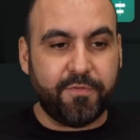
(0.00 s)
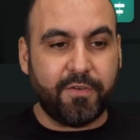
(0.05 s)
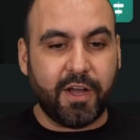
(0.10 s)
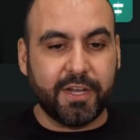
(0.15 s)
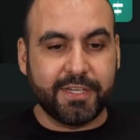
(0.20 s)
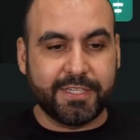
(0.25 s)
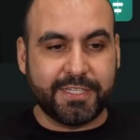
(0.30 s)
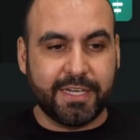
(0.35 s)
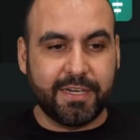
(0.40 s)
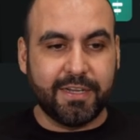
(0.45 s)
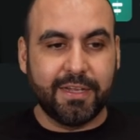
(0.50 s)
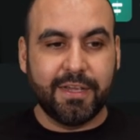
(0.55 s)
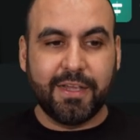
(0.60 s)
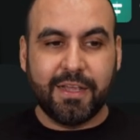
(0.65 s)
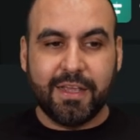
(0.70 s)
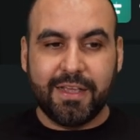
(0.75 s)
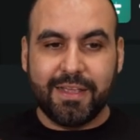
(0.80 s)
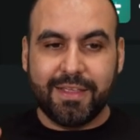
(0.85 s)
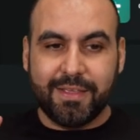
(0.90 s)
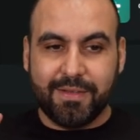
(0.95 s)
function.
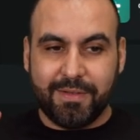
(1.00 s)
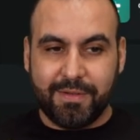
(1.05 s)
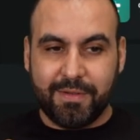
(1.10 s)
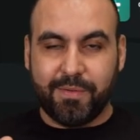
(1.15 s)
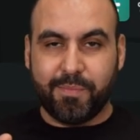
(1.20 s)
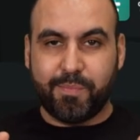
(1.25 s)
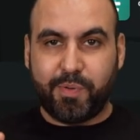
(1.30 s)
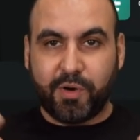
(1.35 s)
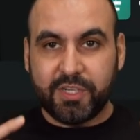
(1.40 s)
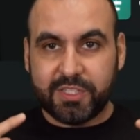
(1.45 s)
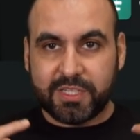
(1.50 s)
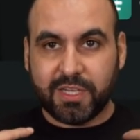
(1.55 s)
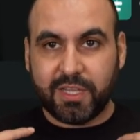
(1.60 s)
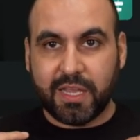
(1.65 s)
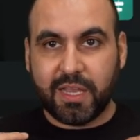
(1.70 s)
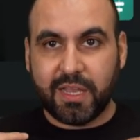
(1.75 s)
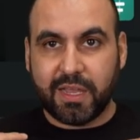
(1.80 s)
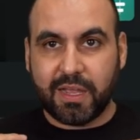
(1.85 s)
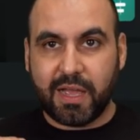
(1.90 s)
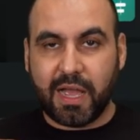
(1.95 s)

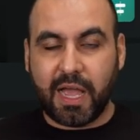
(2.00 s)
Personally,